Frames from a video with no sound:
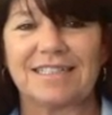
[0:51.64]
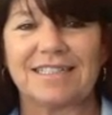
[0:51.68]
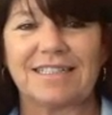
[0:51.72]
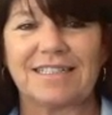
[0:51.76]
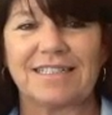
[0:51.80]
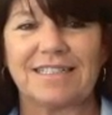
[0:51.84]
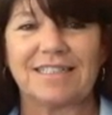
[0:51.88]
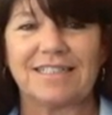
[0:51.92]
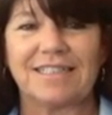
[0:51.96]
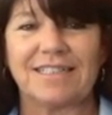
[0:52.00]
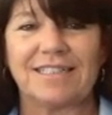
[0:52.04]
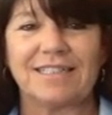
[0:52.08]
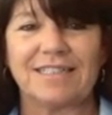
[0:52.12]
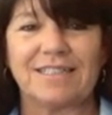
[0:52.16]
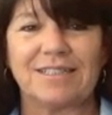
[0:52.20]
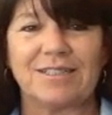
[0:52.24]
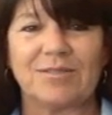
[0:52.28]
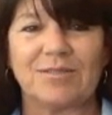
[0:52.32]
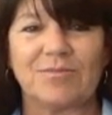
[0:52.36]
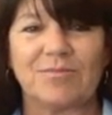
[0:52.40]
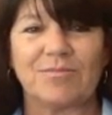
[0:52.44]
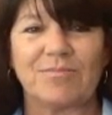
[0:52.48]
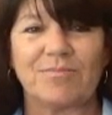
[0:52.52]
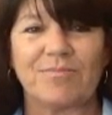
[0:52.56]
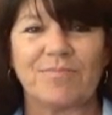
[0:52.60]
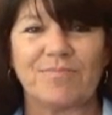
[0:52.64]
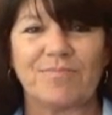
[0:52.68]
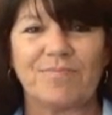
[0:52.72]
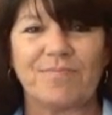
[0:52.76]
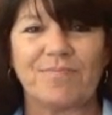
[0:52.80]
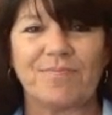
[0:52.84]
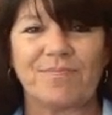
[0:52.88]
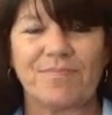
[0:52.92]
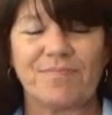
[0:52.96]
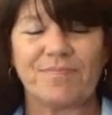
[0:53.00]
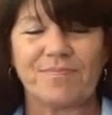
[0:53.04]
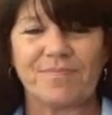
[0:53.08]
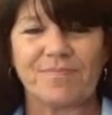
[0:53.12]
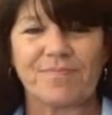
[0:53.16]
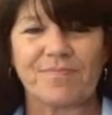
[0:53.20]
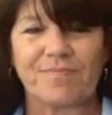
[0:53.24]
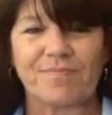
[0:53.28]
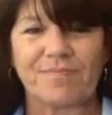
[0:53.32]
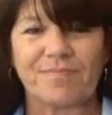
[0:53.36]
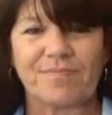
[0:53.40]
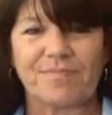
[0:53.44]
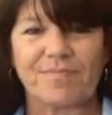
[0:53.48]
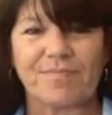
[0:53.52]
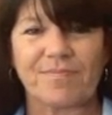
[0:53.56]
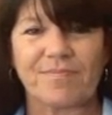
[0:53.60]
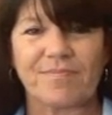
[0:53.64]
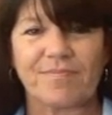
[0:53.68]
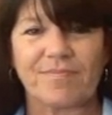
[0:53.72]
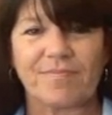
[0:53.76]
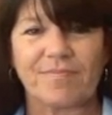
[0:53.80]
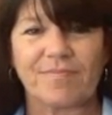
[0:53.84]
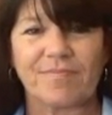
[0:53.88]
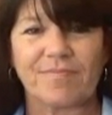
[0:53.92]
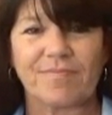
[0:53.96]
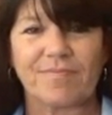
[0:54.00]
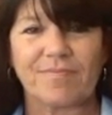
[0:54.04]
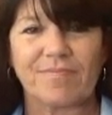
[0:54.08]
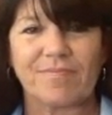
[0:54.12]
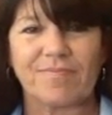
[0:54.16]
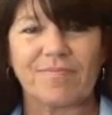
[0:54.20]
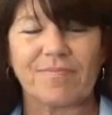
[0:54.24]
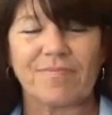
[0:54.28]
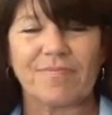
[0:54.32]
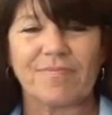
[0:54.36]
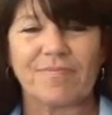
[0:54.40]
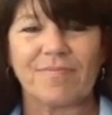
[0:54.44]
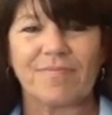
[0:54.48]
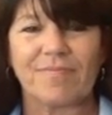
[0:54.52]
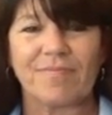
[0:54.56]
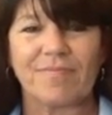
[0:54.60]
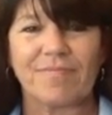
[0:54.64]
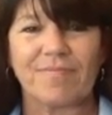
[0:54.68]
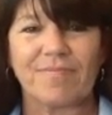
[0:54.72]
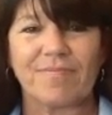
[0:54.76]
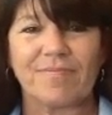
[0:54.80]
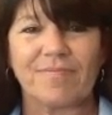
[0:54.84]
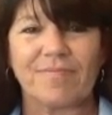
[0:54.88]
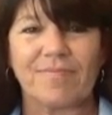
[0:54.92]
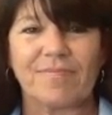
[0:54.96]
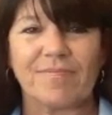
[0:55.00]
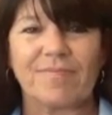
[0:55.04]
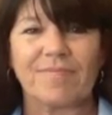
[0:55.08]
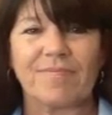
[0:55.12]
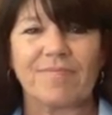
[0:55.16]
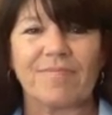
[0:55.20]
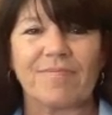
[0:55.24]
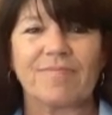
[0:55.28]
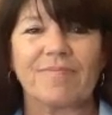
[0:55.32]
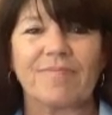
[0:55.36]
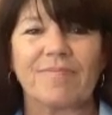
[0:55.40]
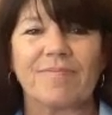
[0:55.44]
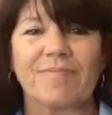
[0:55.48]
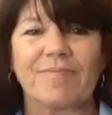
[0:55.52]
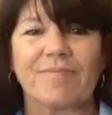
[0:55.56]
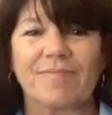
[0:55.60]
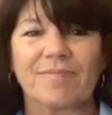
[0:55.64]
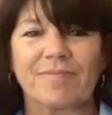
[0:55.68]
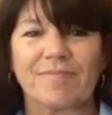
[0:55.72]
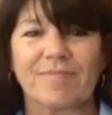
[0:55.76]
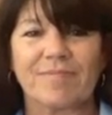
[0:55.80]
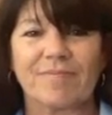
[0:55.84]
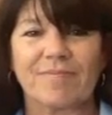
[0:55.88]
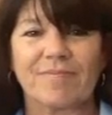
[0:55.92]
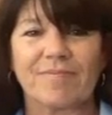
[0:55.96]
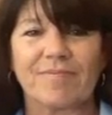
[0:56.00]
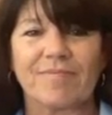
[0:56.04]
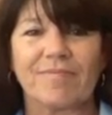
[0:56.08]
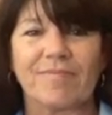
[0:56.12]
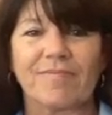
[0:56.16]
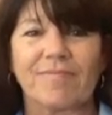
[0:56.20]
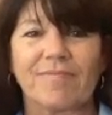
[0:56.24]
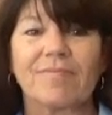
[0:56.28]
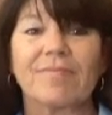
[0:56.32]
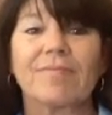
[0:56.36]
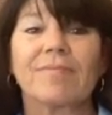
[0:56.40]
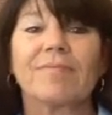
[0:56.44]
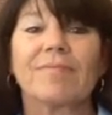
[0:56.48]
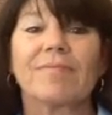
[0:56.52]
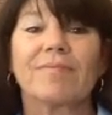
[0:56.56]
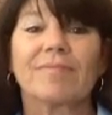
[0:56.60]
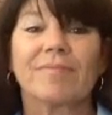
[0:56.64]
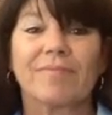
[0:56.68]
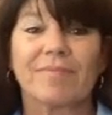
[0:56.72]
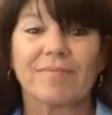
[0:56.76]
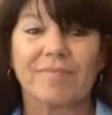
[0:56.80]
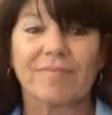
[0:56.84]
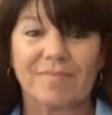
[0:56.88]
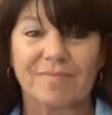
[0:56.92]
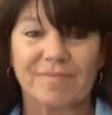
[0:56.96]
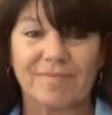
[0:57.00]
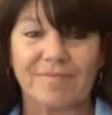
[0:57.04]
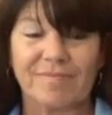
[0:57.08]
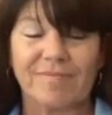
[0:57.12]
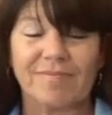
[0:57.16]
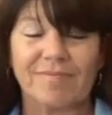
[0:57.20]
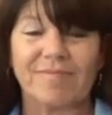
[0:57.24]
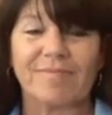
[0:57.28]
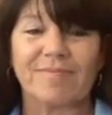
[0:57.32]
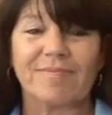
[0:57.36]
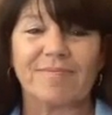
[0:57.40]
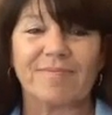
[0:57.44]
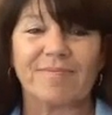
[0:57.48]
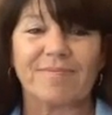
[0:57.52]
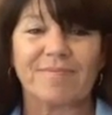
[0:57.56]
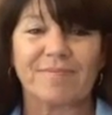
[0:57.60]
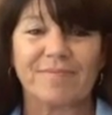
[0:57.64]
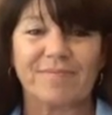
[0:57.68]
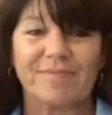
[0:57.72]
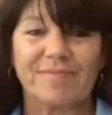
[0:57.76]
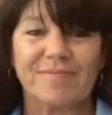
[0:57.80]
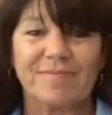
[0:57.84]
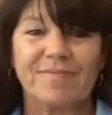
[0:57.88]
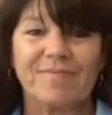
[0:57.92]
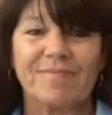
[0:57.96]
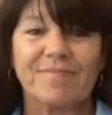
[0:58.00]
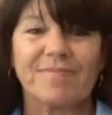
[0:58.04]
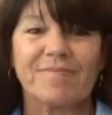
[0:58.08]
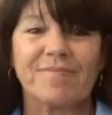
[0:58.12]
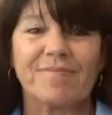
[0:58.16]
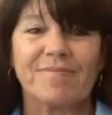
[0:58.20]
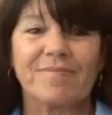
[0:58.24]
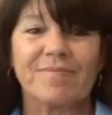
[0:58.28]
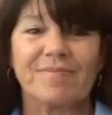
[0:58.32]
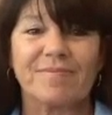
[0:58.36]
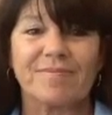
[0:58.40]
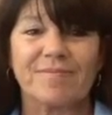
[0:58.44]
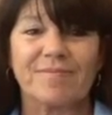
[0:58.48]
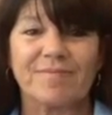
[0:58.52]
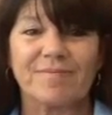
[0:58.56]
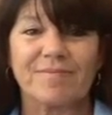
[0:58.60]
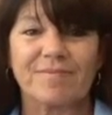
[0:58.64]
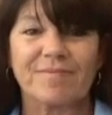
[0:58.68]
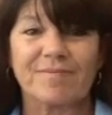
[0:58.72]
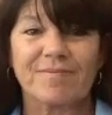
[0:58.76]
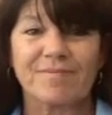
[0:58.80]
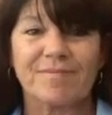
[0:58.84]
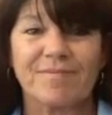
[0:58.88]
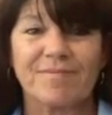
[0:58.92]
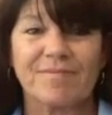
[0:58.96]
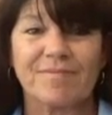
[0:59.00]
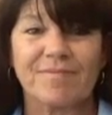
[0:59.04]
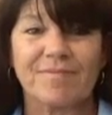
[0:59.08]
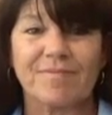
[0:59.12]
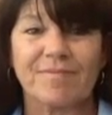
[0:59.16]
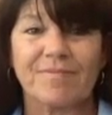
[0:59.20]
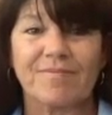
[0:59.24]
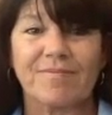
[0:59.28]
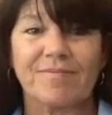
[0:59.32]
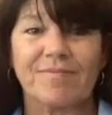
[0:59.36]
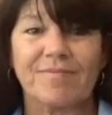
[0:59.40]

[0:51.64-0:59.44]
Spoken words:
This person isn't speaking.